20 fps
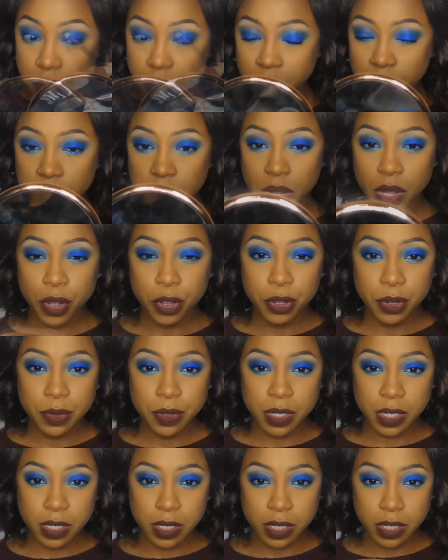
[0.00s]
So
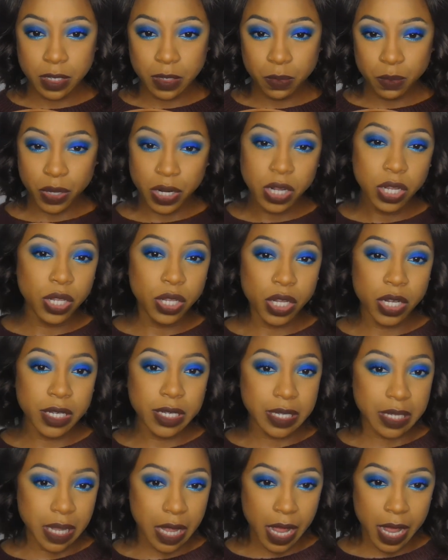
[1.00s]
this is what it
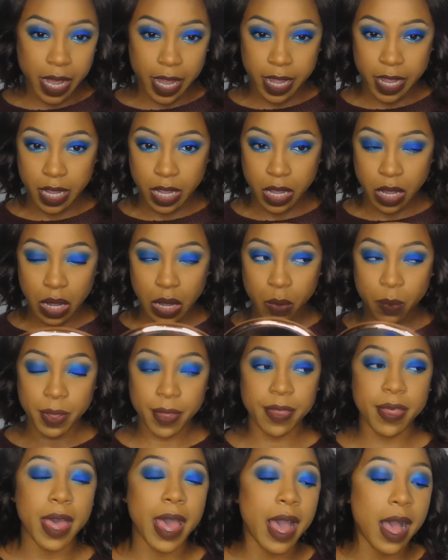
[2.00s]
looks like
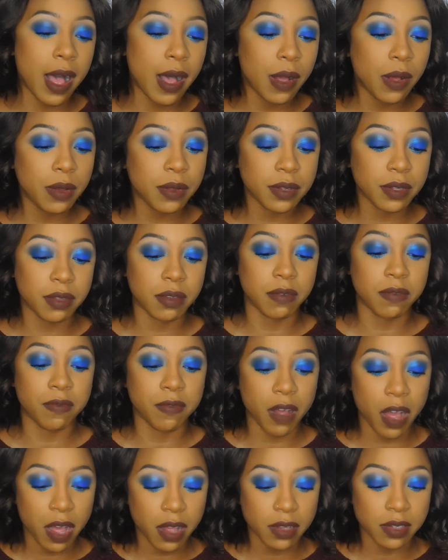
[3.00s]
without the
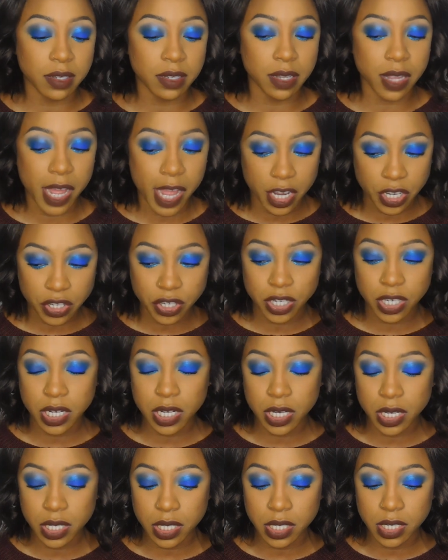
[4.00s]
false
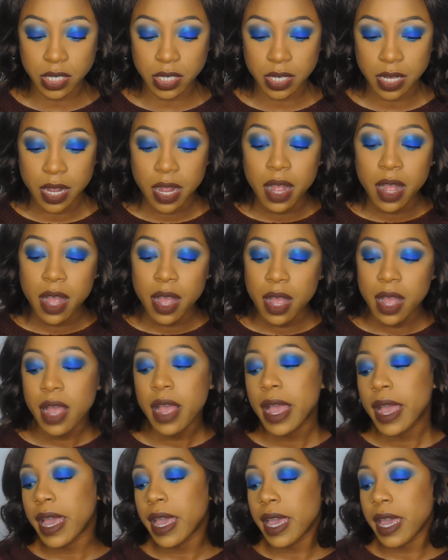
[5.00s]
lashes,
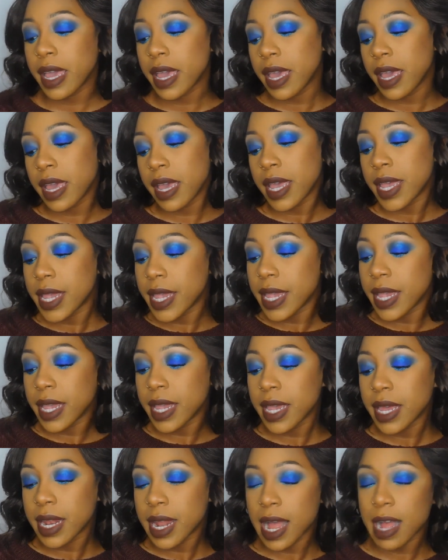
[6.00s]

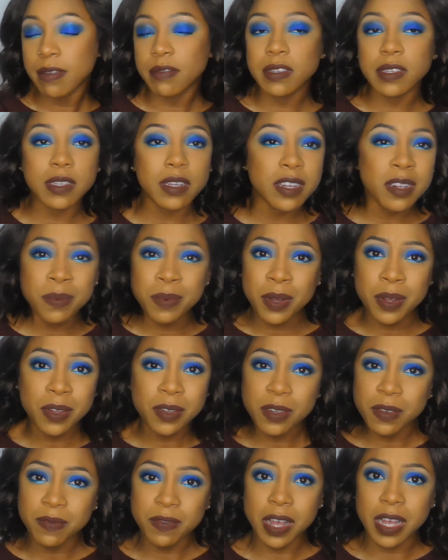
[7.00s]
and I'm just gonna put
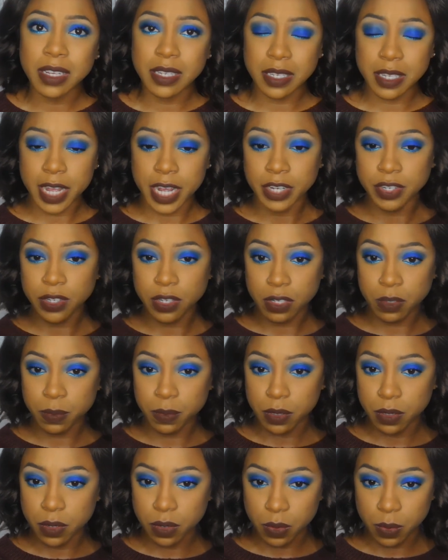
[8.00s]
on the false lashes
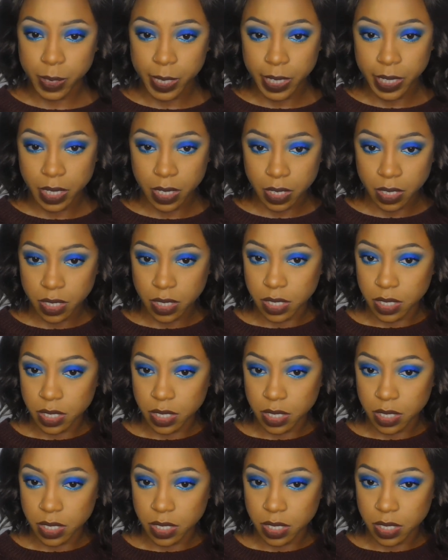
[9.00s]
real quick